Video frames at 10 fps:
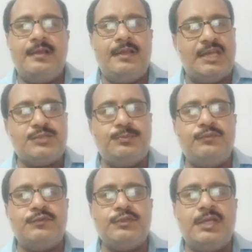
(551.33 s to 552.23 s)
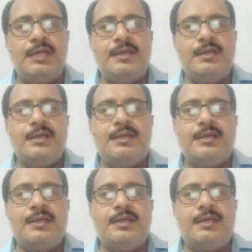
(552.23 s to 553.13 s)
Let's move to the
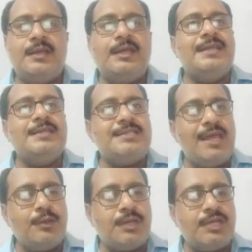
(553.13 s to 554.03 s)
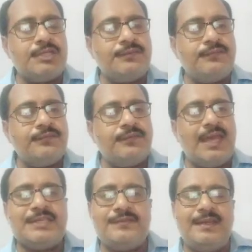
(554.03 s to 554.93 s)
interrogative
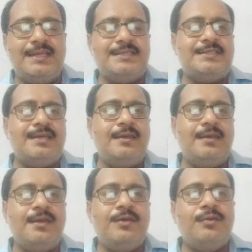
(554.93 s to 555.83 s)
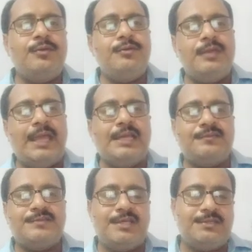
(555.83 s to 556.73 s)
as well as the negative
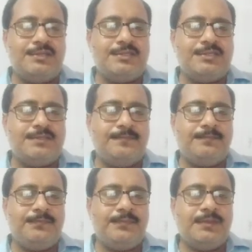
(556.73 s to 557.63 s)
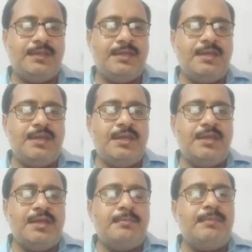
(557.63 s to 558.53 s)
sentence.
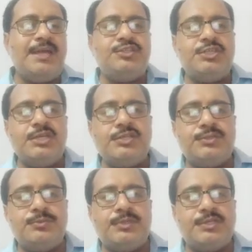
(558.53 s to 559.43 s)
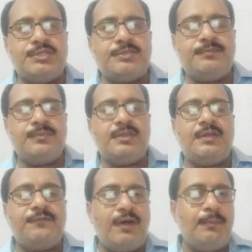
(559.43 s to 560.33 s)
My dear students,
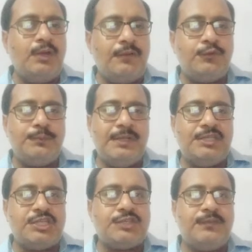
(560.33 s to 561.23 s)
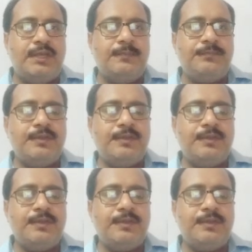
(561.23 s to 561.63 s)
the formula would be in this way.